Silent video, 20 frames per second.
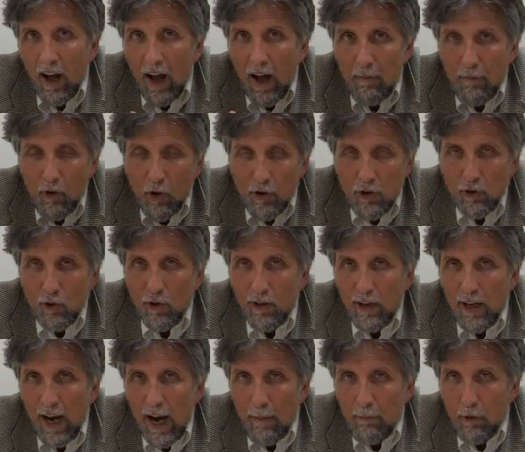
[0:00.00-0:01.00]
I'm also a
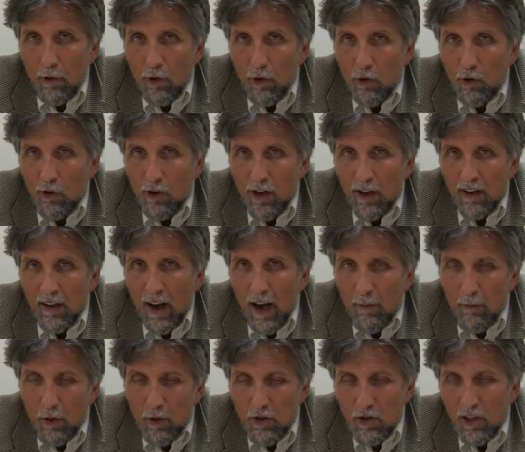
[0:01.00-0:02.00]
Capricorn.
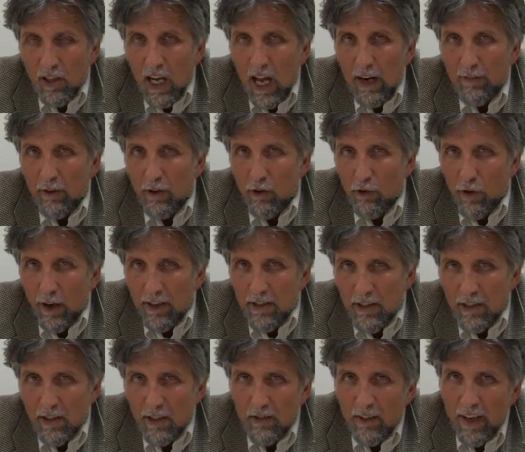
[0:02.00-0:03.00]
I'm also kind of
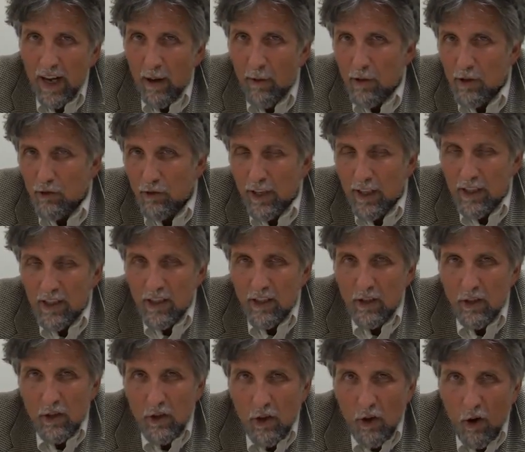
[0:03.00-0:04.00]
aggressive, and I was raised
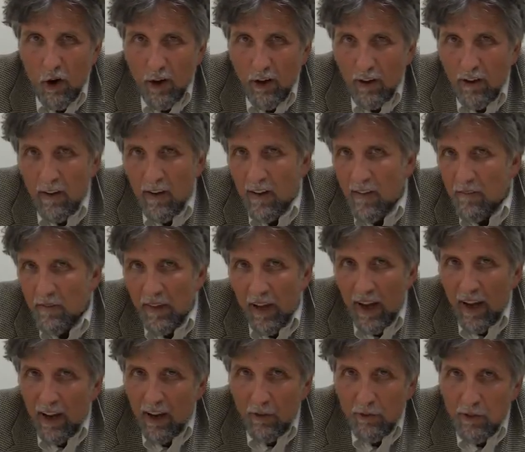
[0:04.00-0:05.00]
in New York.
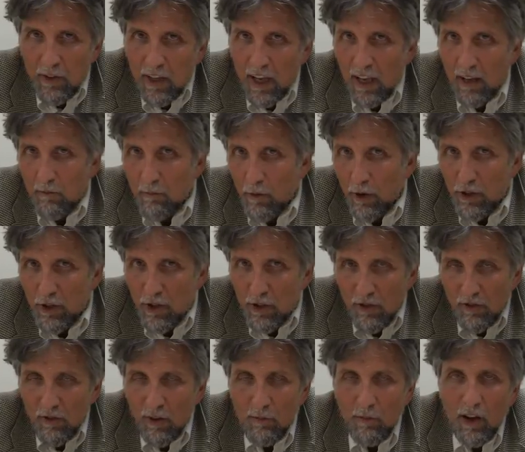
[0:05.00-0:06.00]
I don't take
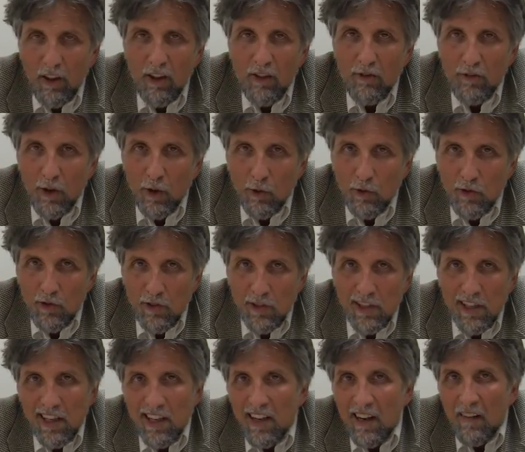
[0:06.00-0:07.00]
much from other
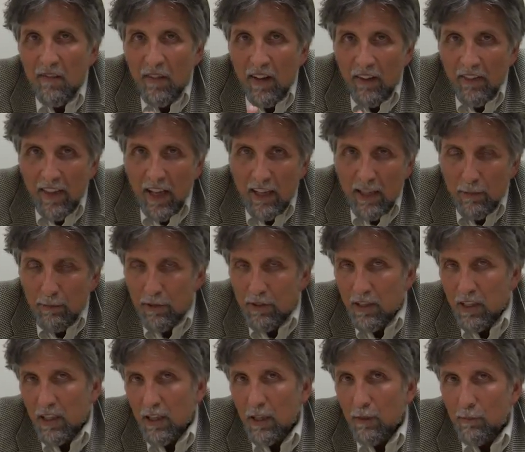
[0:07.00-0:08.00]
folks. That's a
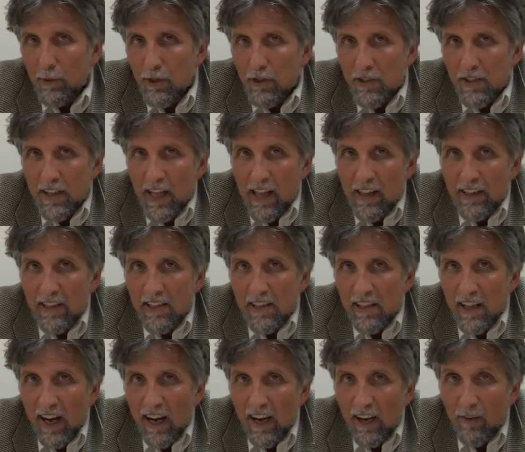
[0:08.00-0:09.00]
particular personality
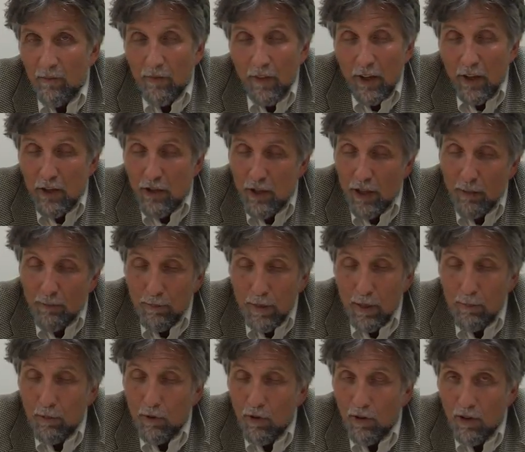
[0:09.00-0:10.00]
style. Some
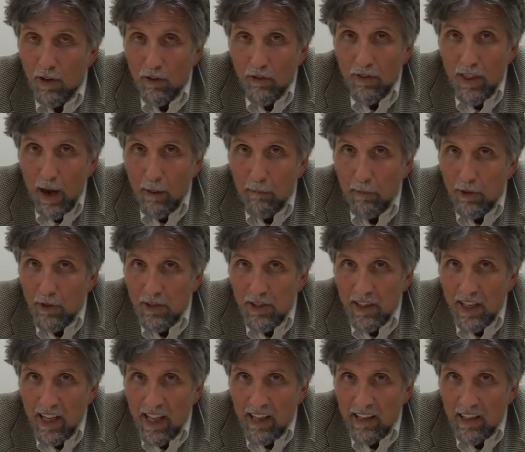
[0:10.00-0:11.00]
people love that
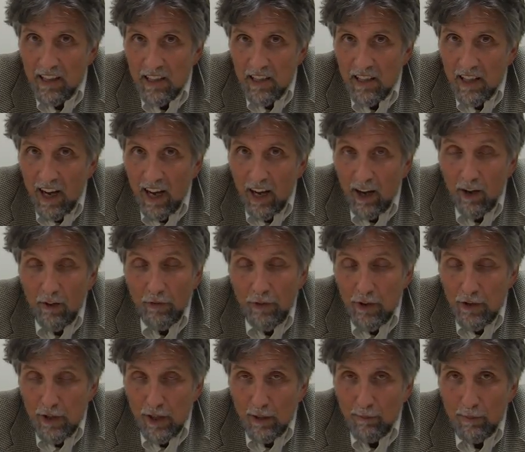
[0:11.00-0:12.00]
personality style.
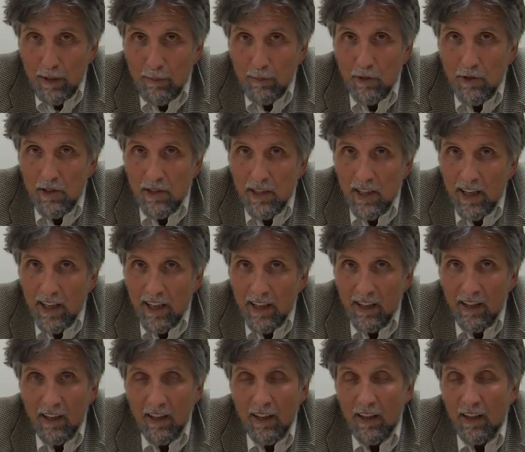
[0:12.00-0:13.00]
Some people say,